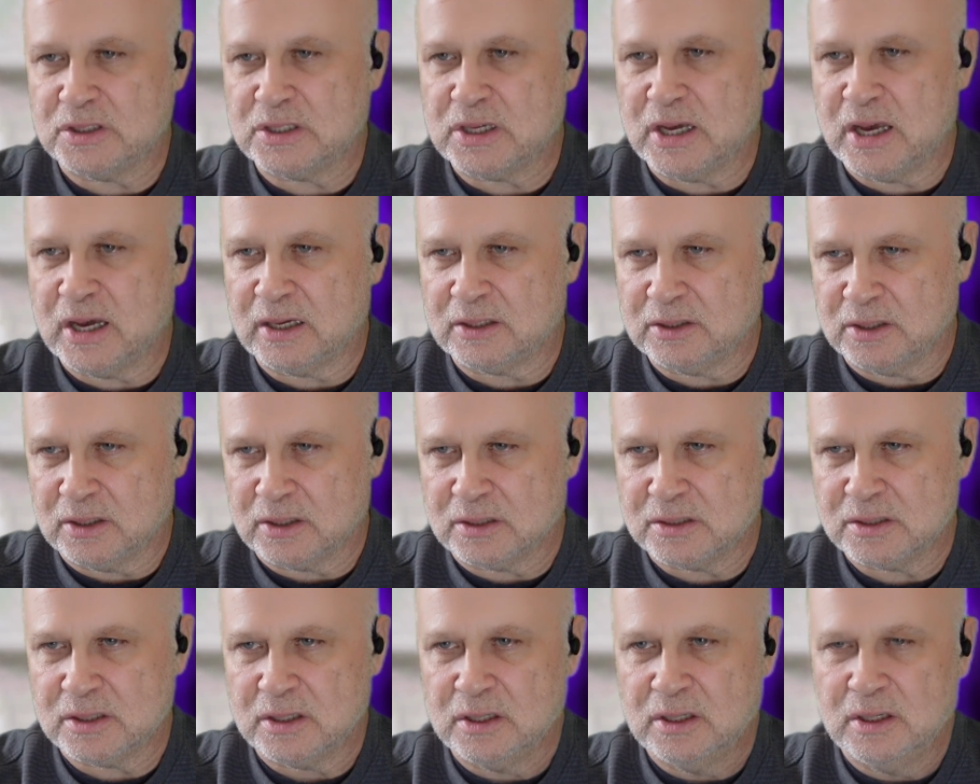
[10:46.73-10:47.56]

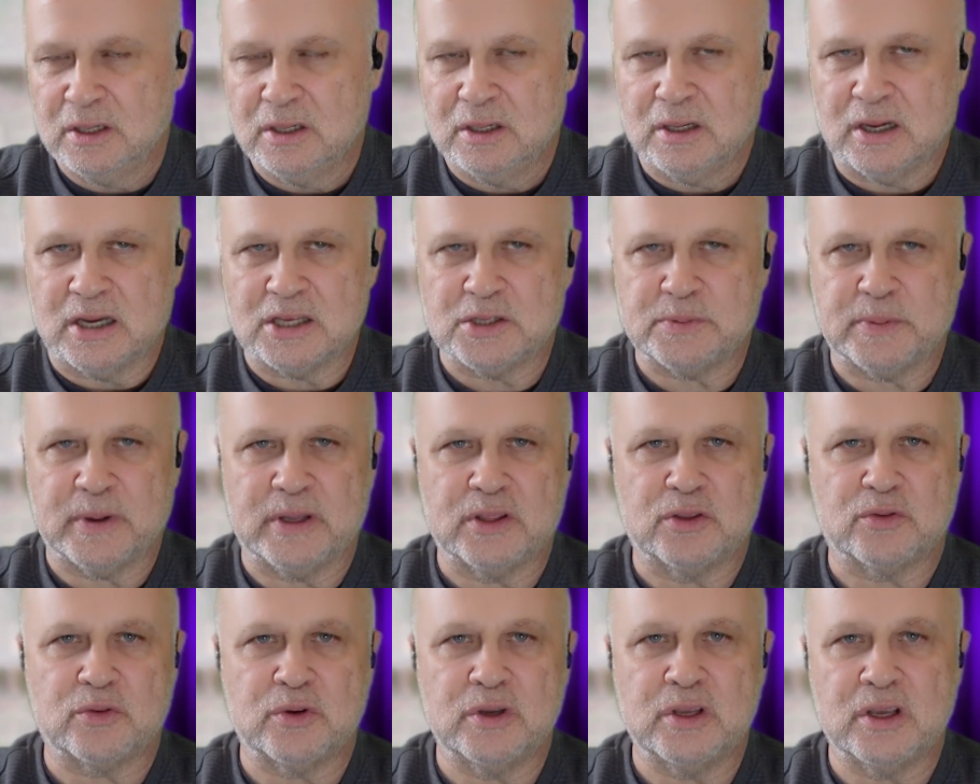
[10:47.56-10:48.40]
tactics. I spent
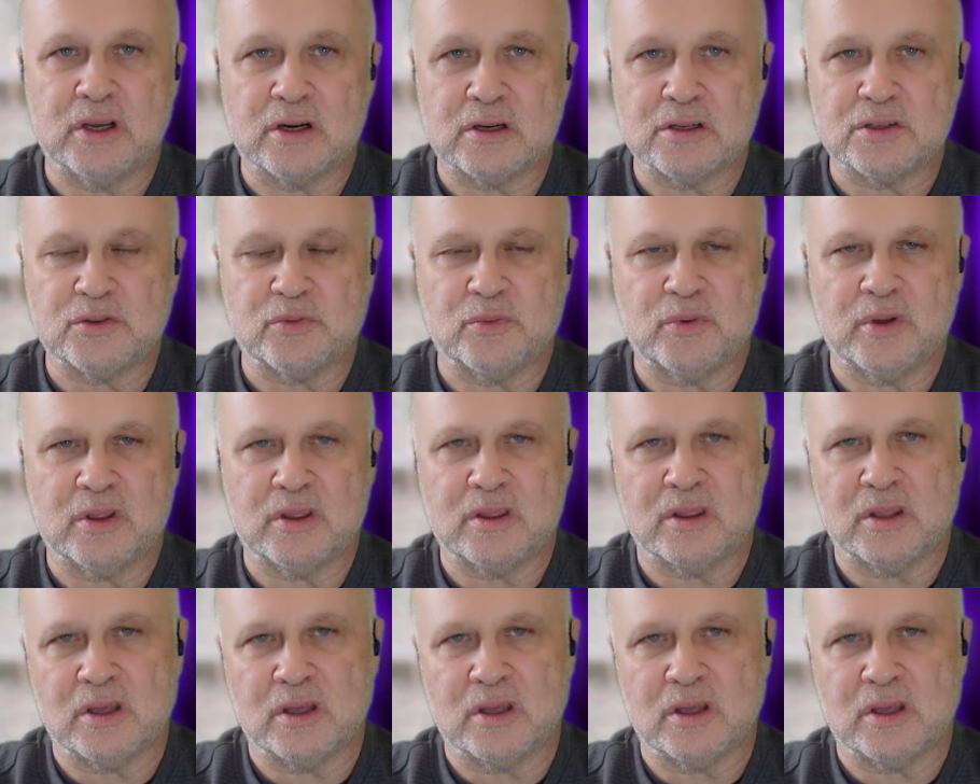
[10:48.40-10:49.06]
3 years with